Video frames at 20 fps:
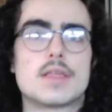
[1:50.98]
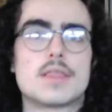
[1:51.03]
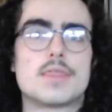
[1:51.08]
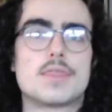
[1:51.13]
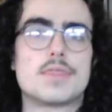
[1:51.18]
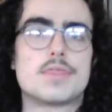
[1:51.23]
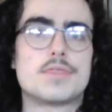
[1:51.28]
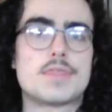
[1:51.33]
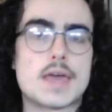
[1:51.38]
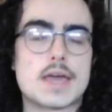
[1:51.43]

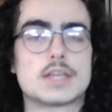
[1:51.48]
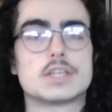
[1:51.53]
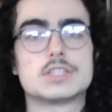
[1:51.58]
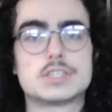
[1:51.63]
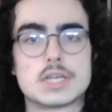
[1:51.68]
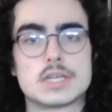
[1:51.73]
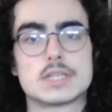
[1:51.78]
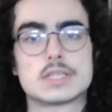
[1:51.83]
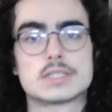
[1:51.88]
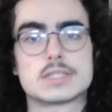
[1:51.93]
that
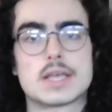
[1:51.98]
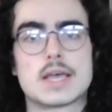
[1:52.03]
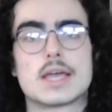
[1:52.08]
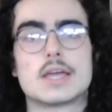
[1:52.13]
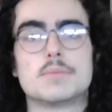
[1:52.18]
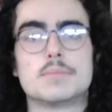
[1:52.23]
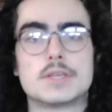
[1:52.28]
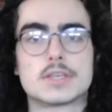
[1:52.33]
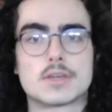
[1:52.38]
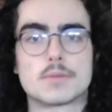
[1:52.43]
genocide
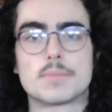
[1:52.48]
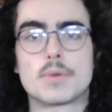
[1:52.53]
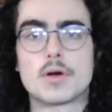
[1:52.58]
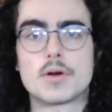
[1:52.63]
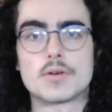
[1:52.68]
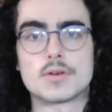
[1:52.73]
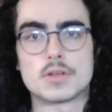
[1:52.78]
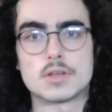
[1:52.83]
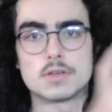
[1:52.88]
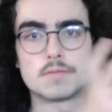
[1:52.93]
being a
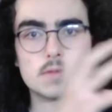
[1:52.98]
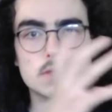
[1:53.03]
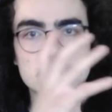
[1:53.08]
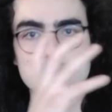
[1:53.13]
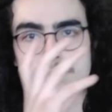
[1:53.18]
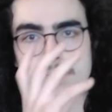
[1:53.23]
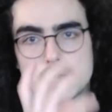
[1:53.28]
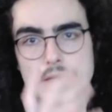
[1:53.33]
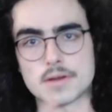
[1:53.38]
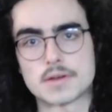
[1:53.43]
part of his
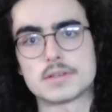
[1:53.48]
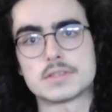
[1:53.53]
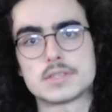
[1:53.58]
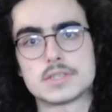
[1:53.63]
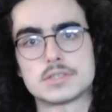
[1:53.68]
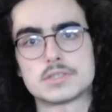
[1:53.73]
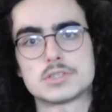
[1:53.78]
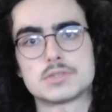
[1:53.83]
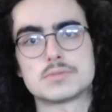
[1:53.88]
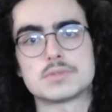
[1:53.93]
parents'
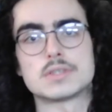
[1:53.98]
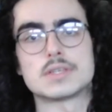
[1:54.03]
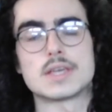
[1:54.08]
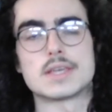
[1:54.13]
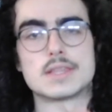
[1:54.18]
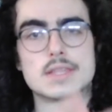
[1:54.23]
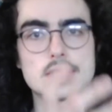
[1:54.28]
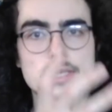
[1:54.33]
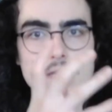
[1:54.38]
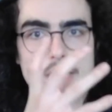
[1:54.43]
history and
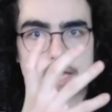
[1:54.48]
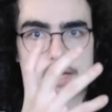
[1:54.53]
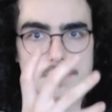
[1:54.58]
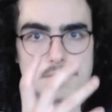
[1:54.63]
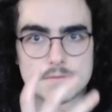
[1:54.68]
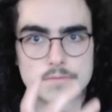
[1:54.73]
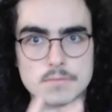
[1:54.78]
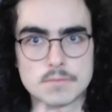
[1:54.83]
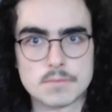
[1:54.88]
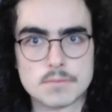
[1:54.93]
it kind of
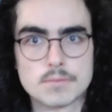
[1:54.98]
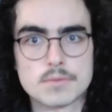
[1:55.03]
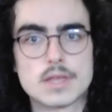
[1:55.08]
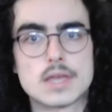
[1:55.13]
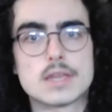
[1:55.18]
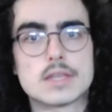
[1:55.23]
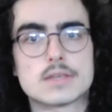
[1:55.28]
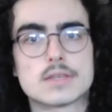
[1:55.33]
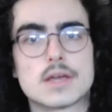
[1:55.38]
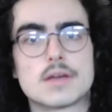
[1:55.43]

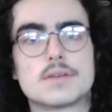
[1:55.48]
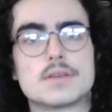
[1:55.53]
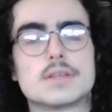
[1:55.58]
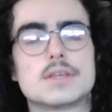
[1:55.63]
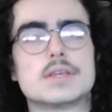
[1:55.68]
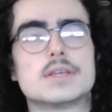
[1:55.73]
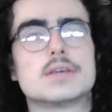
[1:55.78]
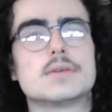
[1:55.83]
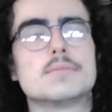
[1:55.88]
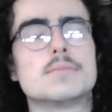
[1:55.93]
relating down to
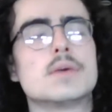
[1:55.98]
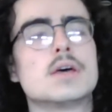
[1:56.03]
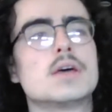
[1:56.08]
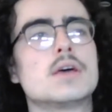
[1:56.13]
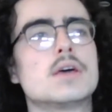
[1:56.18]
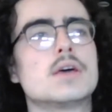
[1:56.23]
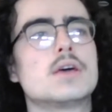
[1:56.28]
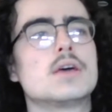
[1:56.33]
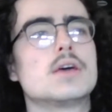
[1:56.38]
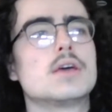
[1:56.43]
him.
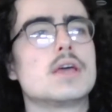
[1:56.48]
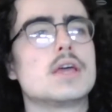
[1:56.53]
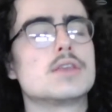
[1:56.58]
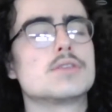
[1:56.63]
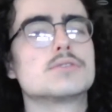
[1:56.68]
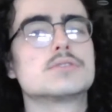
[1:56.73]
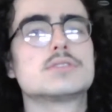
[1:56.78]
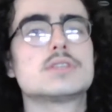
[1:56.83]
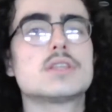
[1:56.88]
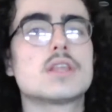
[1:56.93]
And you
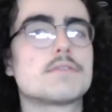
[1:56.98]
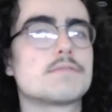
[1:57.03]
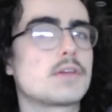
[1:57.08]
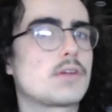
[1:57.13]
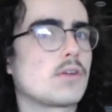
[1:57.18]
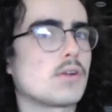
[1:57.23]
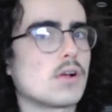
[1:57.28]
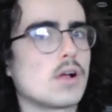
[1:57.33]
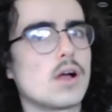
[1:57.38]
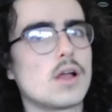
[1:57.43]
see that
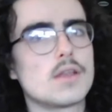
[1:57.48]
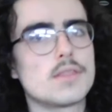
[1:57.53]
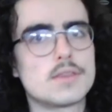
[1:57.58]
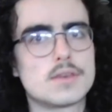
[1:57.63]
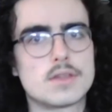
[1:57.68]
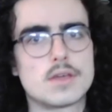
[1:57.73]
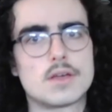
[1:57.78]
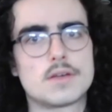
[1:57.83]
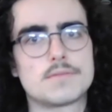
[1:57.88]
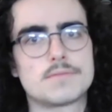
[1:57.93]
very
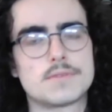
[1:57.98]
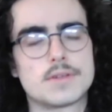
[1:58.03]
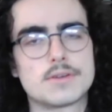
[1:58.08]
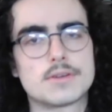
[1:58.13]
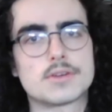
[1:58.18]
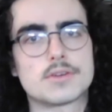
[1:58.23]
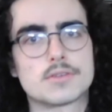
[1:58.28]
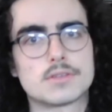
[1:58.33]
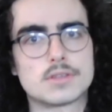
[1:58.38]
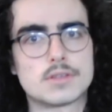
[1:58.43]

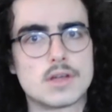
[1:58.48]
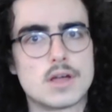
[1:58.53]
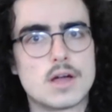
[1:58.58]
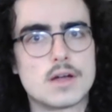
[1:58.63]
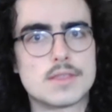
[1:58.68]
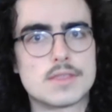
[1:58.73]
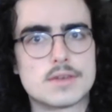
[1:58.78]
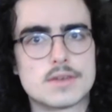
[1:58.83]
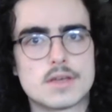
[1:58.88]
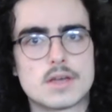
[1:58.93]
early on in
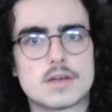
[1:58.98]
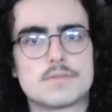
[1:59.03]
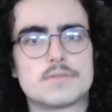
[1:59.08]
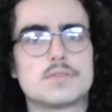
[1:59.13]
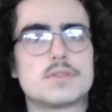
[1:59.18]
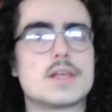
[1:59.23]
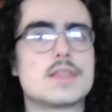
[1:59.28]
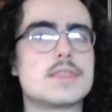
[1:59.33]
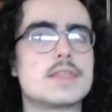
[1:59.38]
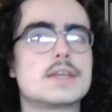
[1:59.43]
the novel,
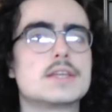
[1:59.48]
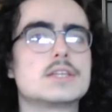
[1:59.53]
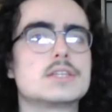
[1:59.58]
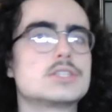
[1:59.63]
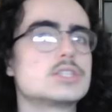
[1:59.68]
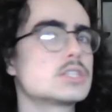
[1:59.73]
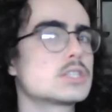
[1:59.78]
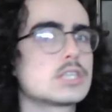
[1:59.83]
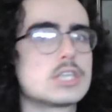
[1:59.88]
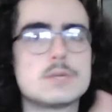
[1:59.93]
and then it
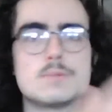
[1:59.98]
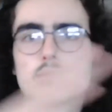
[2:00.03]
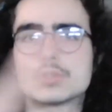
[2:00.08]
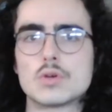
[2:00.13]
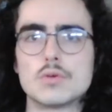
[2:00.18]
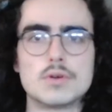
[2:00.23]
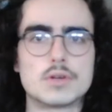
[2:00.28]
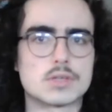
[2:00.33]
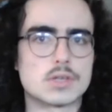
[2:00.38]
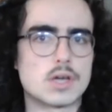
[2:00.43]
just keeps
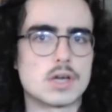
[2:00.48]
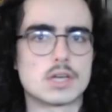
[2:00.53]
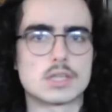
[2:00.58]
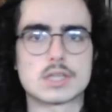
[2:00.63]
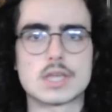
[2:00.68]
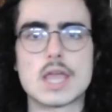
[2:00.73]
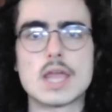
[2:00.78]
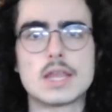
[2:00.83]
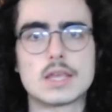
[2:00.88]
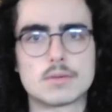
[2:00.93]
going on and
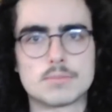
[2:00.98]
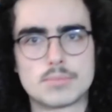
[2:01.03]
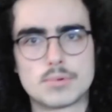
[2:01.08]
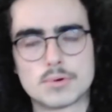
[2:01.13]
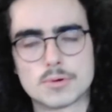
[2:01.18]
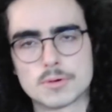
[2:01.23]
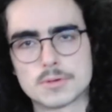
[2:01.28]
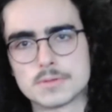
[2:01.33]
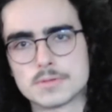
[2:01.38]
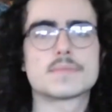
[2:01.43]
gaining
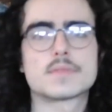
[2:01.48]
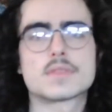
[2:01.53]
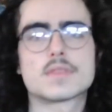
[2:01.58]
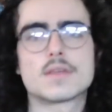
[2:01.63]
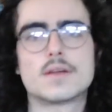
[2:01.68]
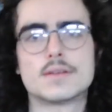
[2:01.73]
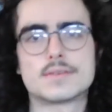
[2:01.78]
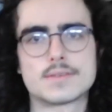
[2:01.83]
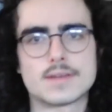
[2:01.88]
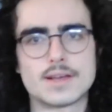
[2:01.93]
importance.
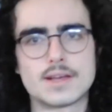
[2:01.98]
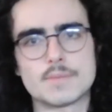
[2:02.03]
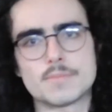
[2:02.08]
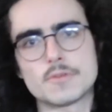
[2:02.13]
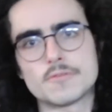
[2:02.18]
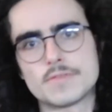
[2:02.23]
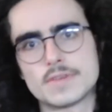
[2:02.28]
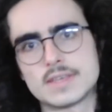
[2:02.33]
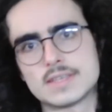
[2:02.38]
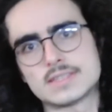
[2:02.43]
On top
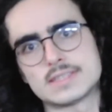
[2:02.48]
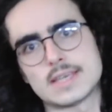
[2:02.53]
of his